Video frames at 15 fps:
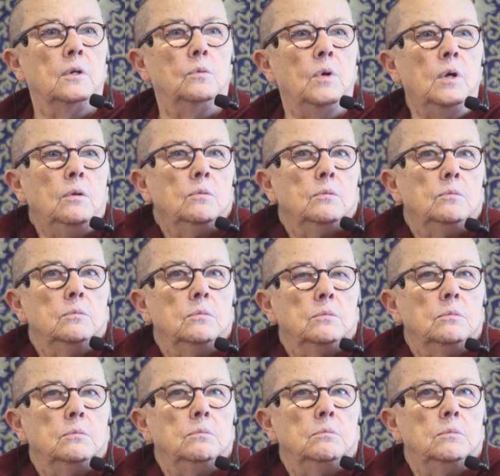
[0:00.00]
Well,
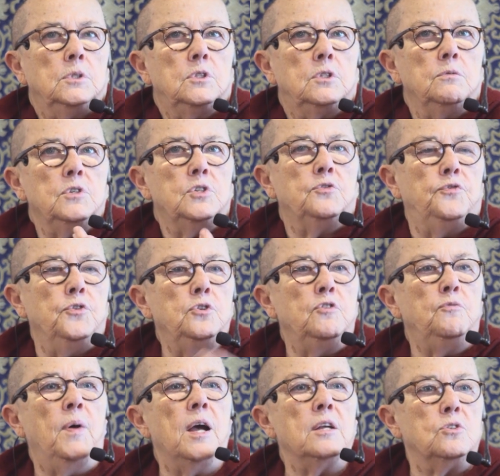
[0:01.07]
it's the fruit
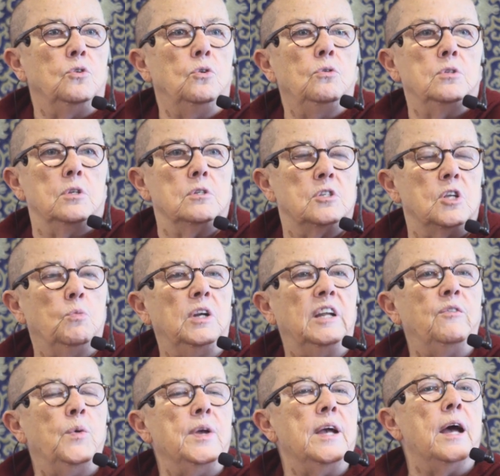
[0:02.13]
of past causes. So
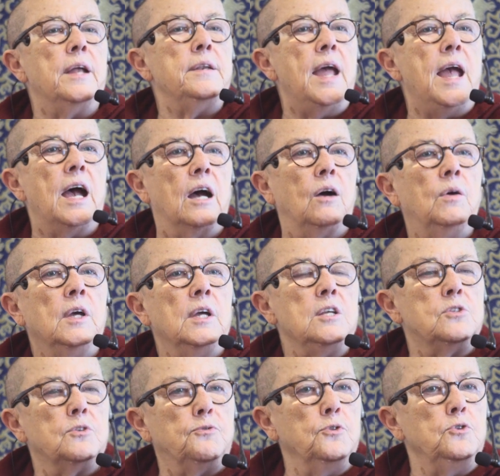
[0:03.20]
whatever we are now
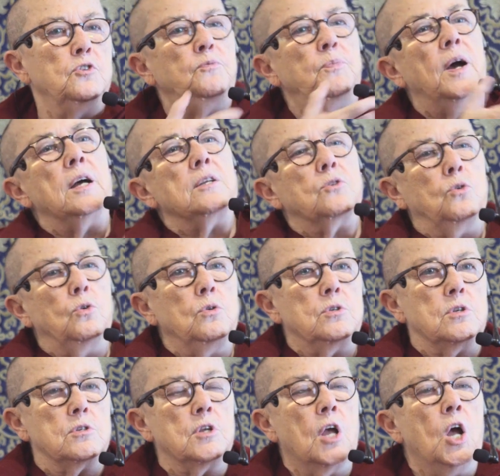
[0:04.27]
is the fruit of past
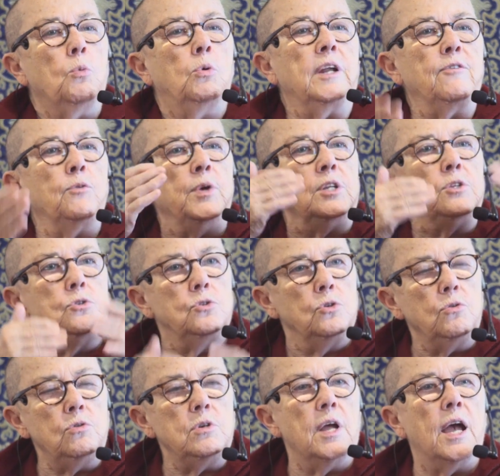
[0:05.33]
causes. Whatever we
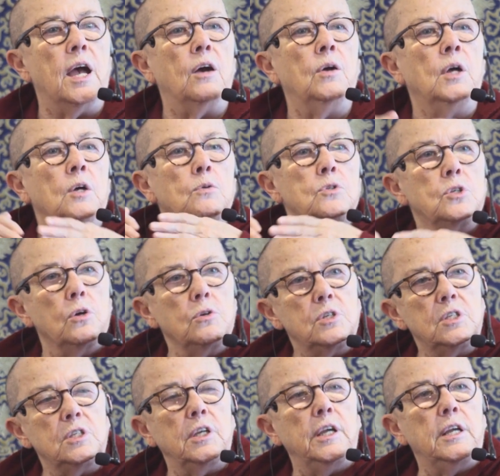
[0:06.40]
do now
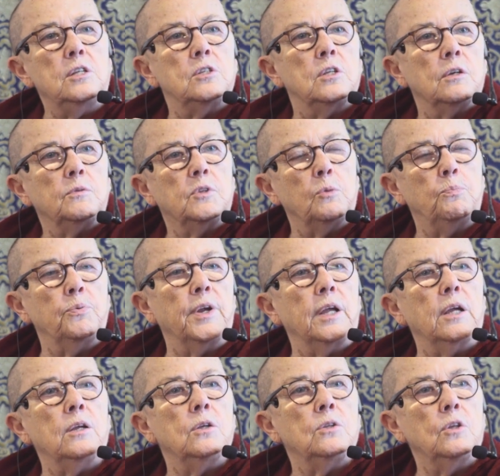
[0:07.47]
sows seeds to
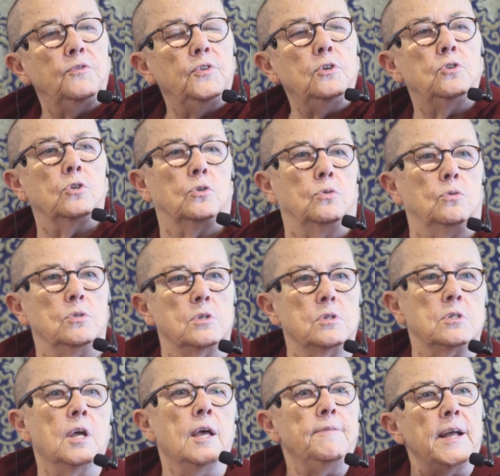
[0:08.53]
bring the future
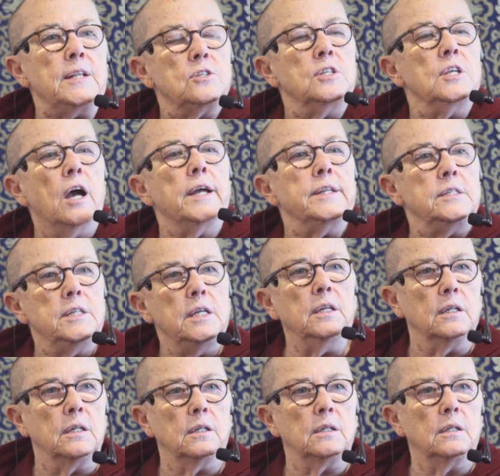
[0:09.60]
causes. That's the
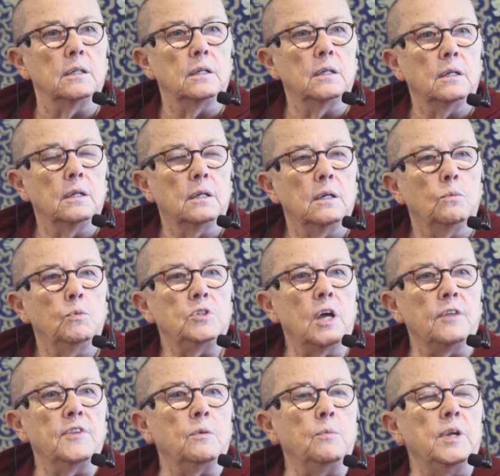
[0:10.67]
idea which
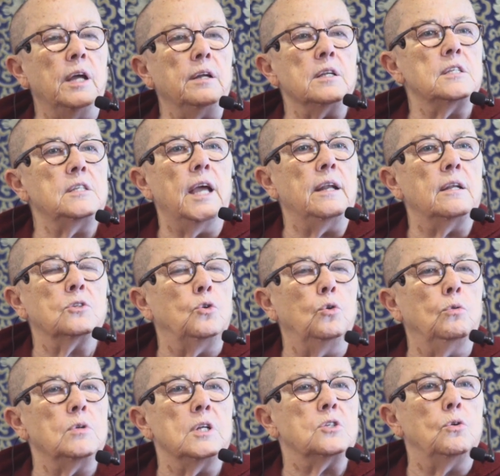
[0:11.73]
I think we understand is
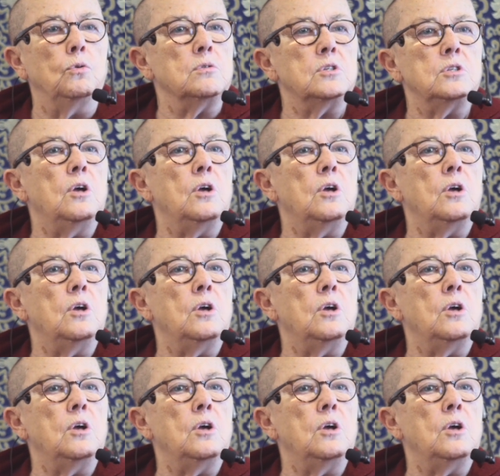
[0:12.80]
called, it's called